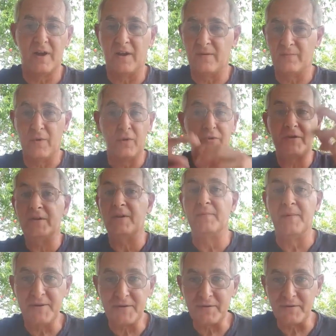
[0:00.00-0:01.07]

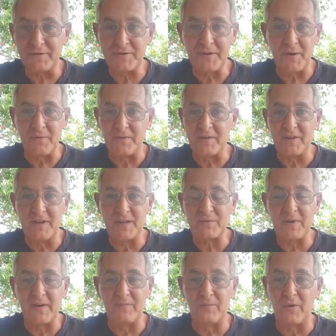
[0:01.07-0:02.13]
multi-dimensional. So within us we have